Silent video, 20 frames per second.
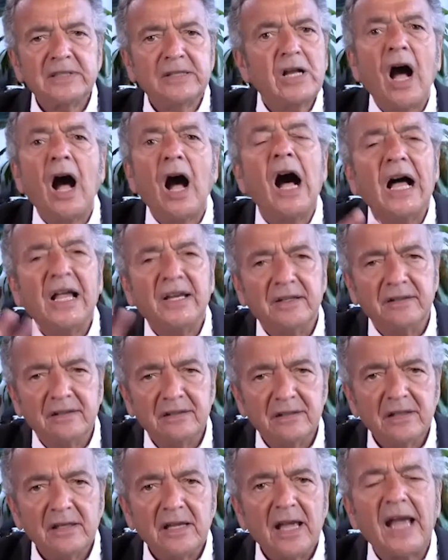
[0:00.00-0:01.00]
Gone.
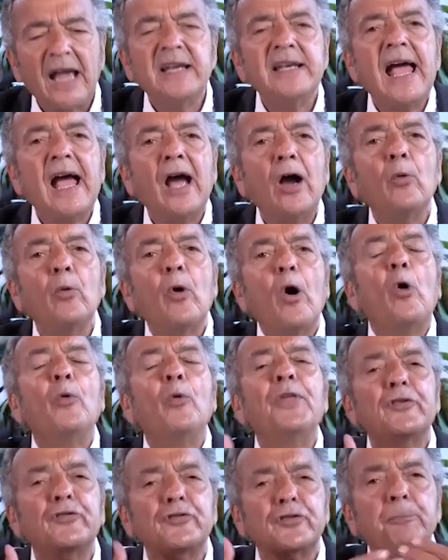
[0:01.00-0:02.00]
And now, oh,
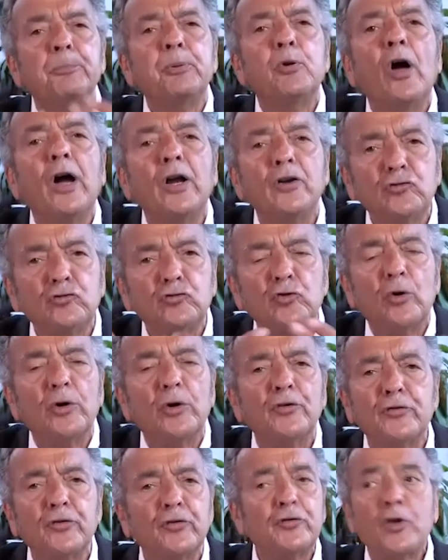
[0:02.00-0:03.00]
there's supply
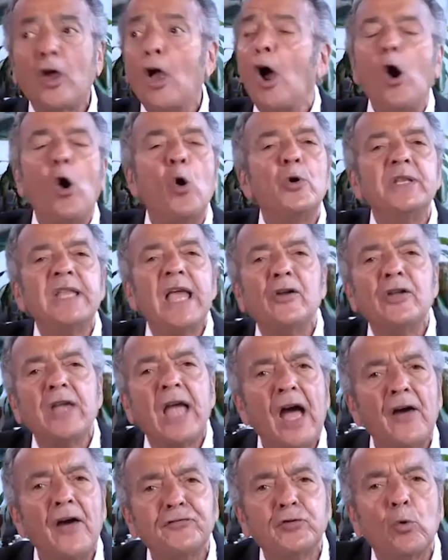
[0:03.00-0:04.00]
shortages. Oh, and now you
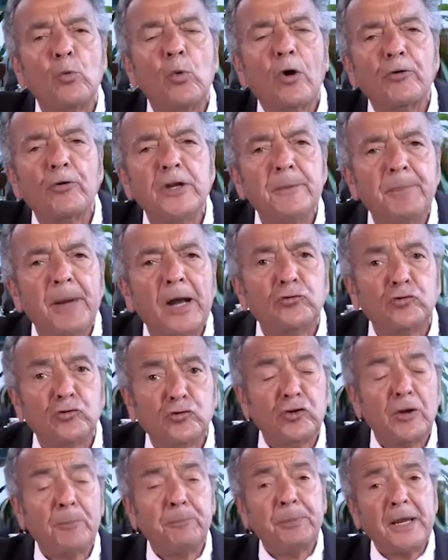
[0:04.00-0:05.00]
have to worry about
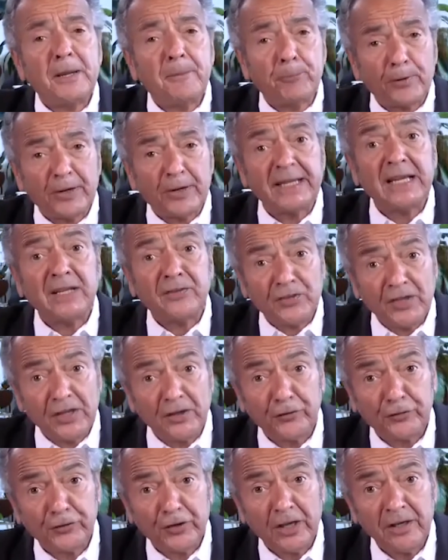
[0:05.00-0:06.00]
shipping, bringing
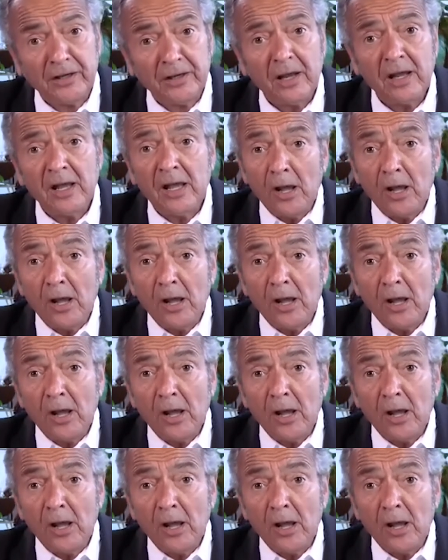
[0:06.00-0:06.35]
things in.